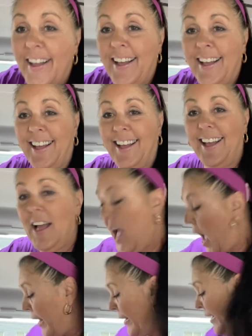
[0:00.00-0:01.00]

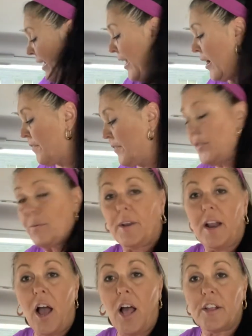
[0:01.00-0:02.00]
I didn't care for
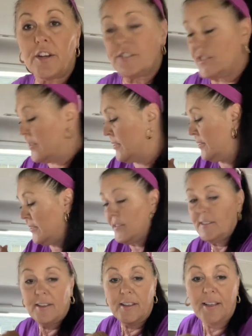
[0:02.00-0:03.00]
$3.
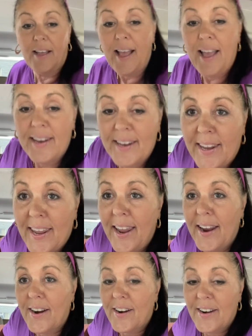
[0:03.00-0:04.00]
I didn't
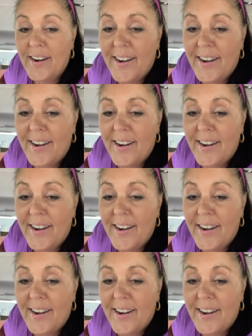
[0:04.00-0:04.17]
care.